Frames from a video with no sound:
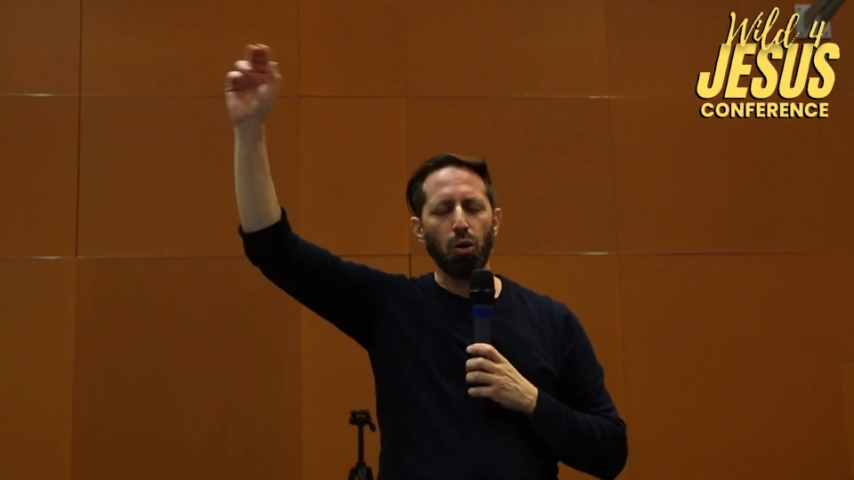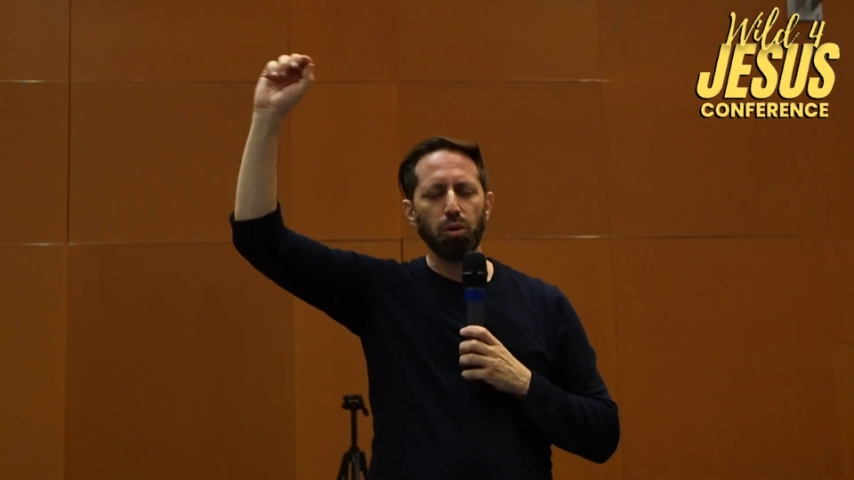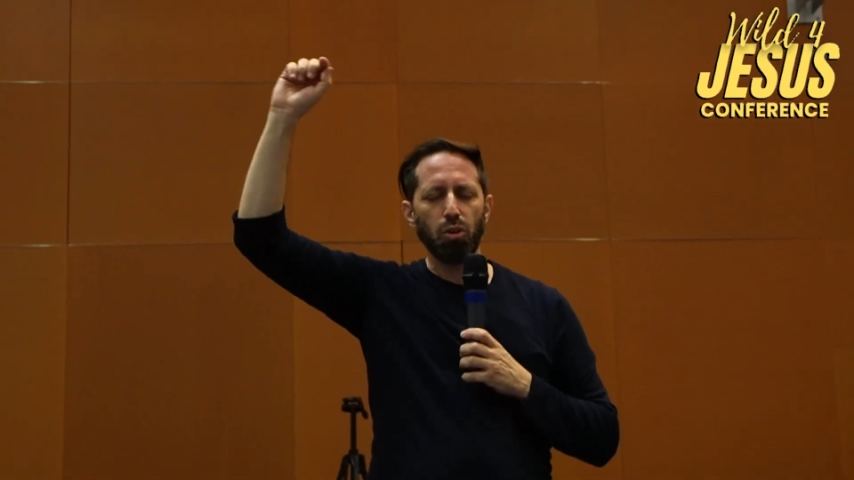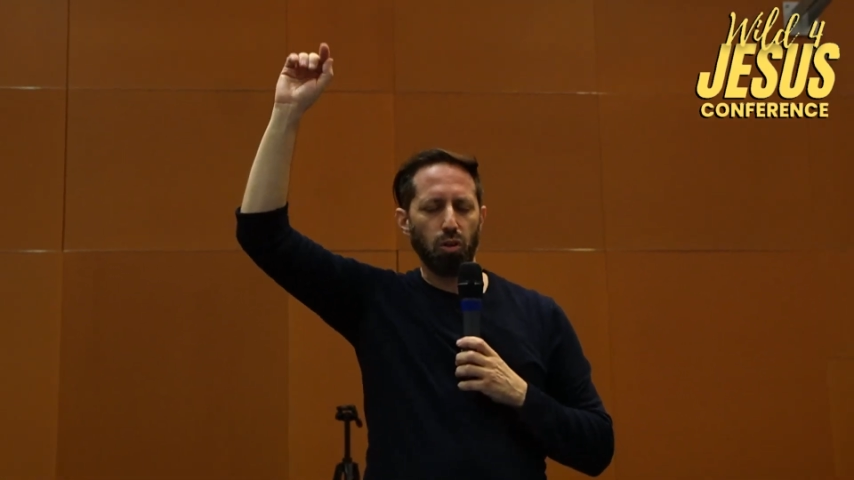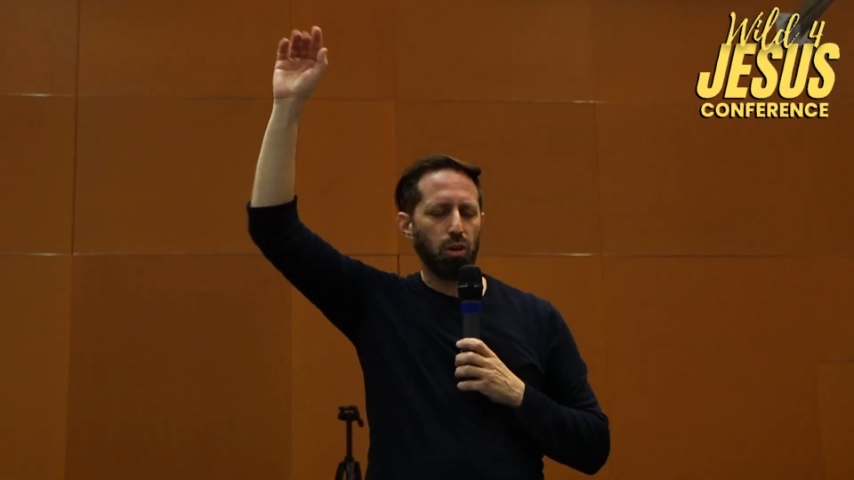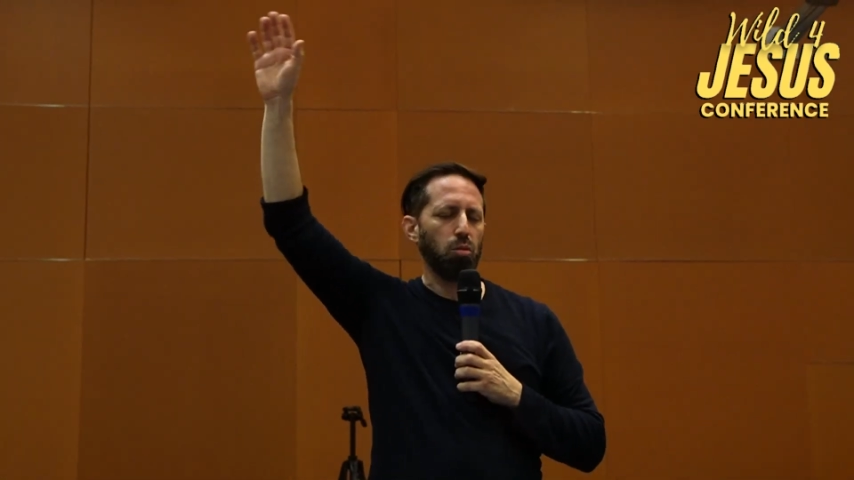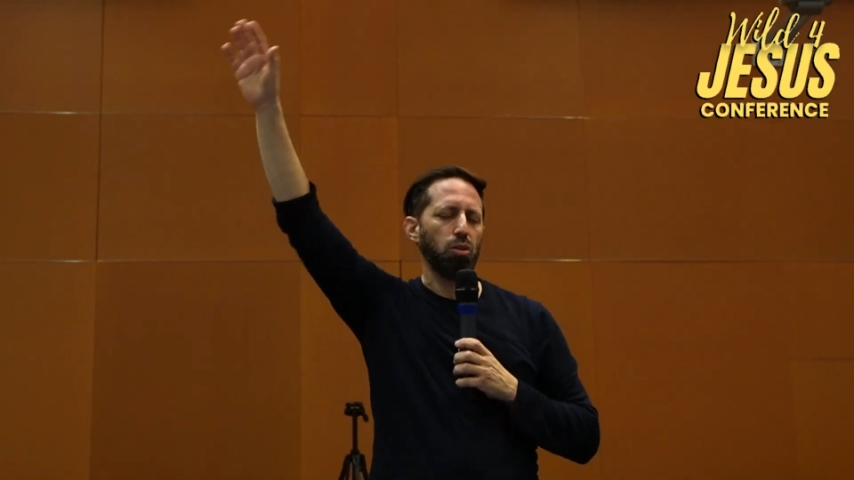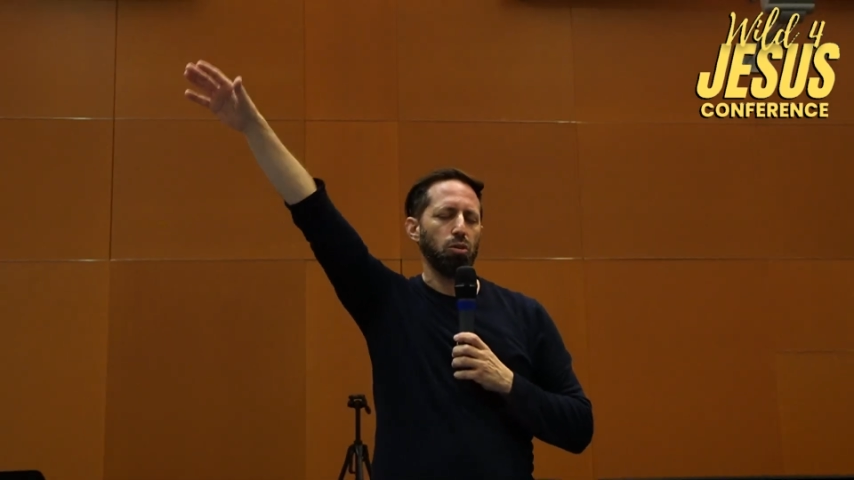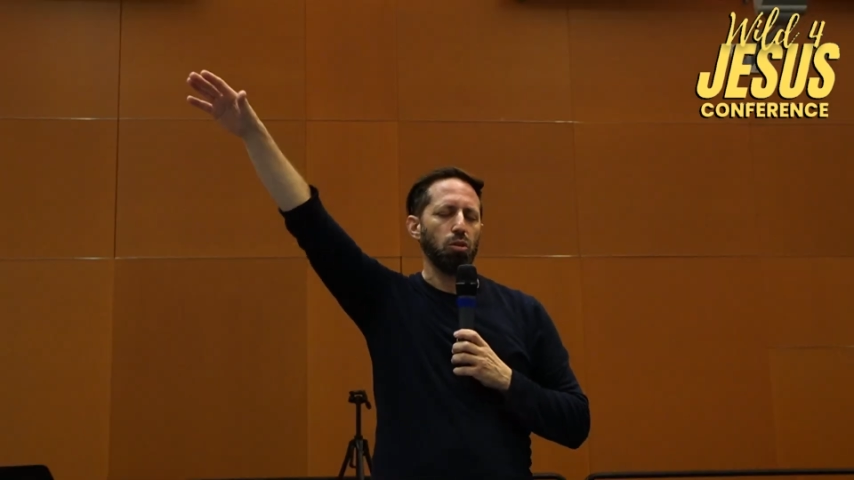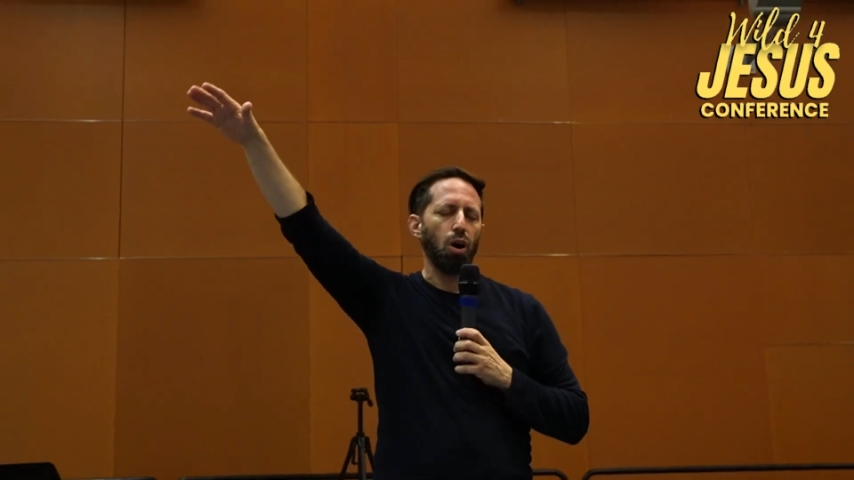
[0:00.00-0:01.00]
We know that
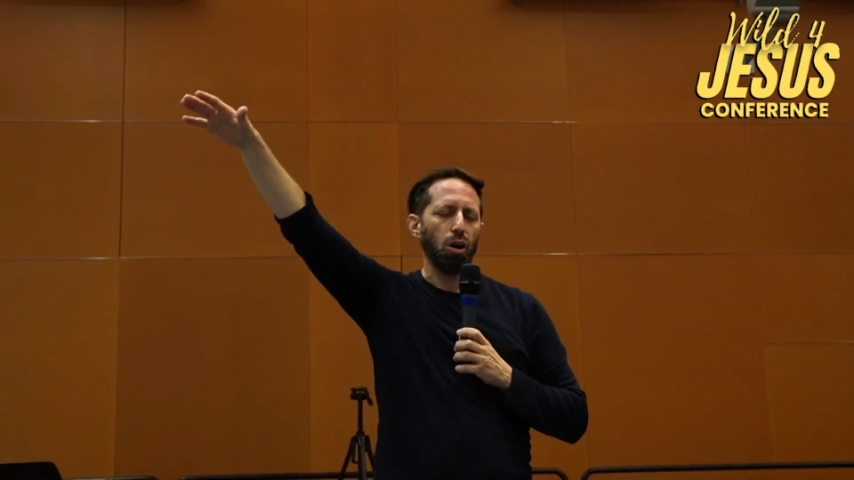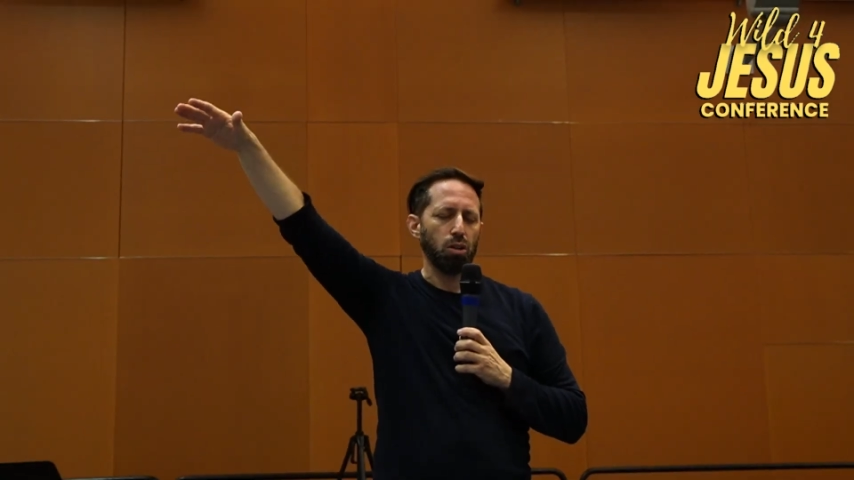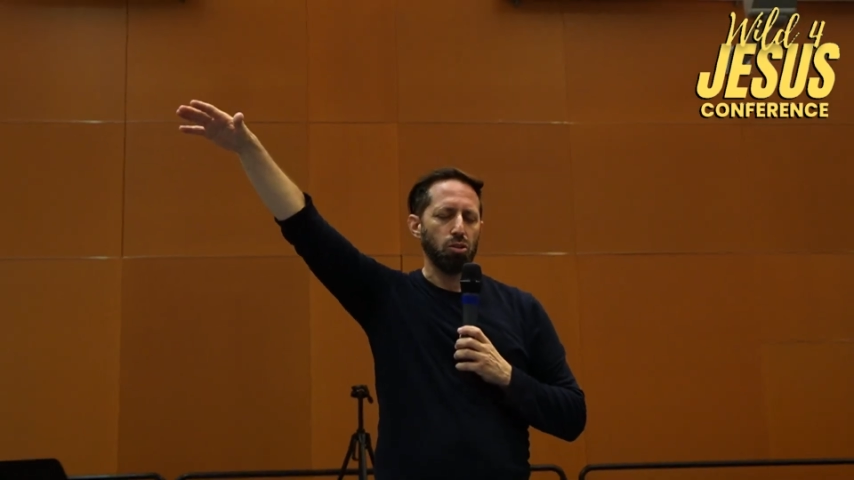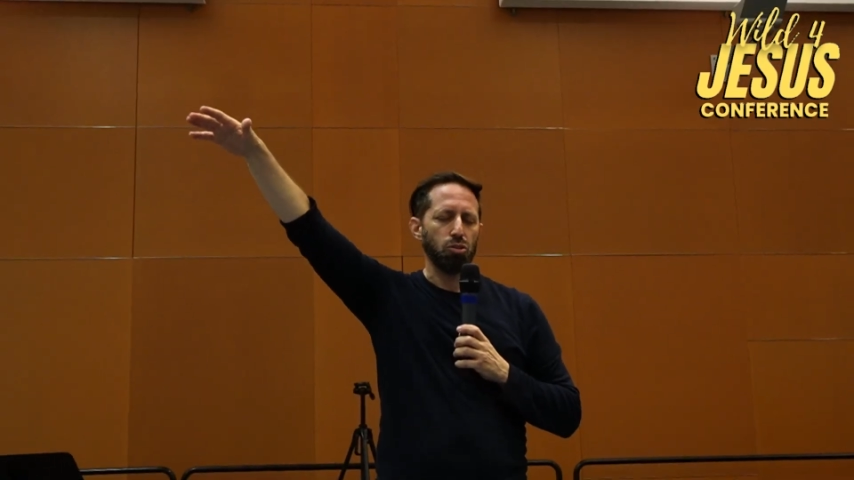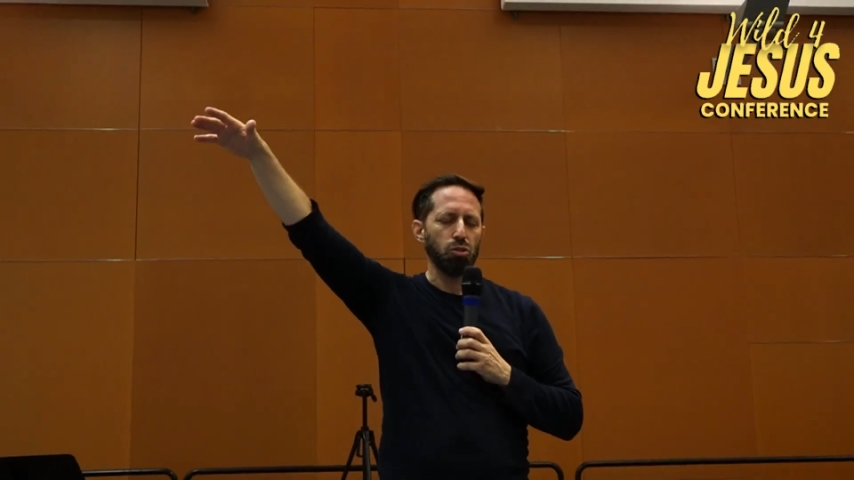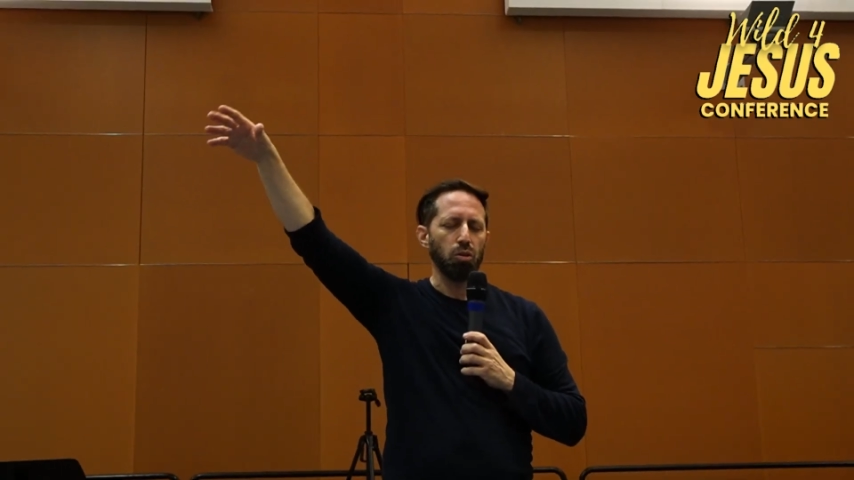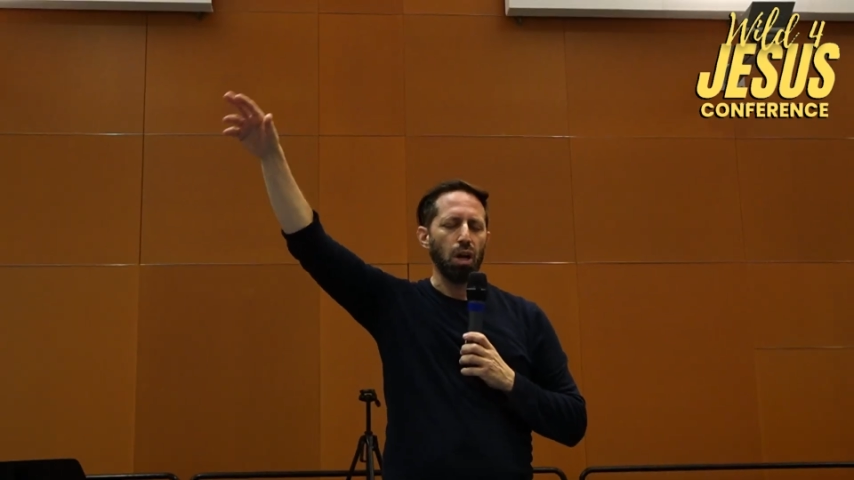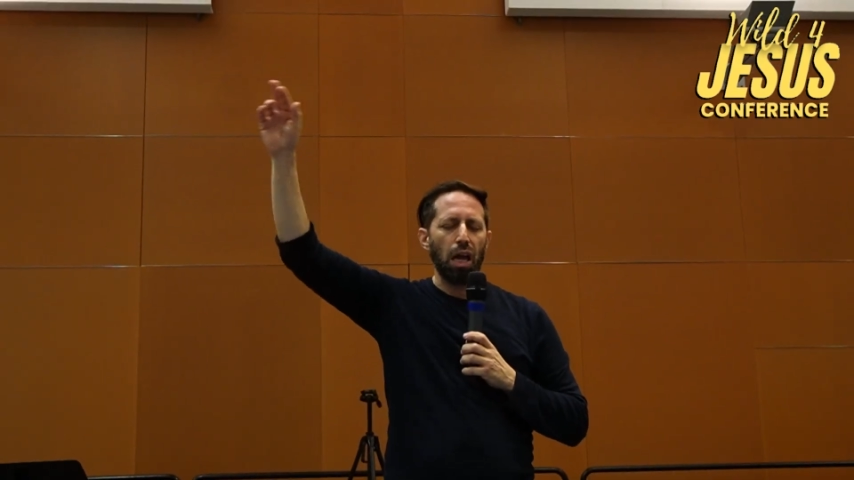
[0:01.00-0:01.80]
what you called us to,